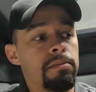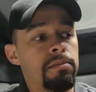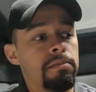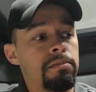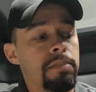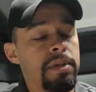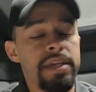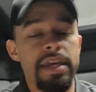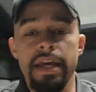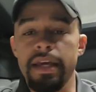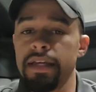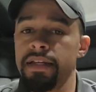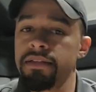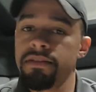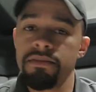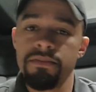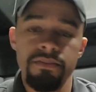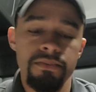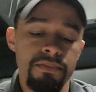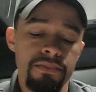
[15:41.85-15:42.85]
But yeah,
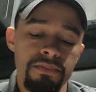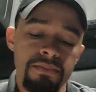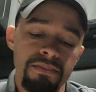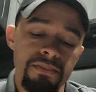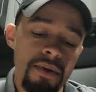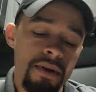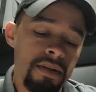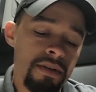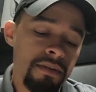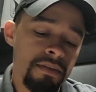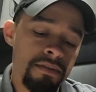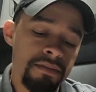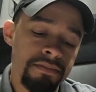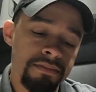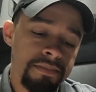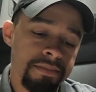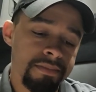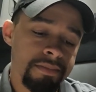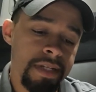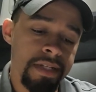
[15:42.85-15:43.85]
running,
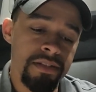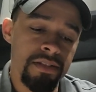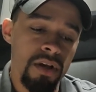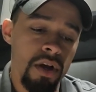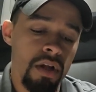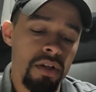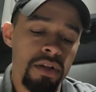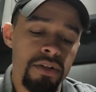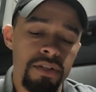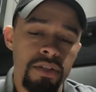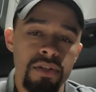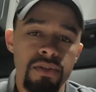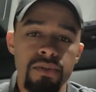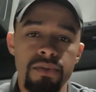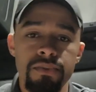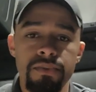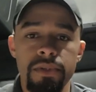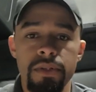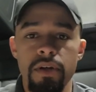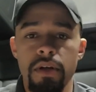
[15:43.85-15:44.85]
it's all on
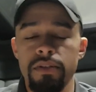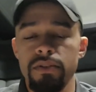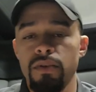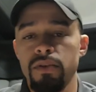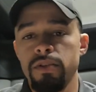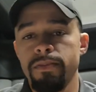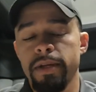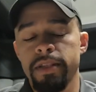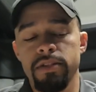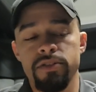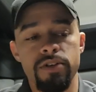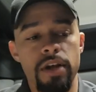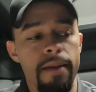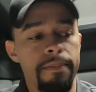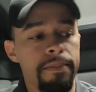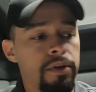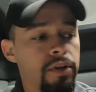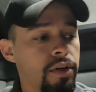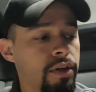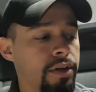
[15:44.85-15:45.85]
you. You know, I told you about the drop
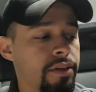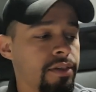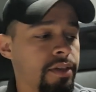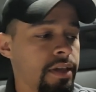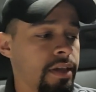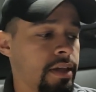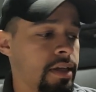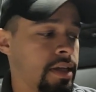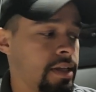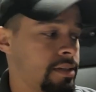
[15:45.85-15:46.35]
and hook thing.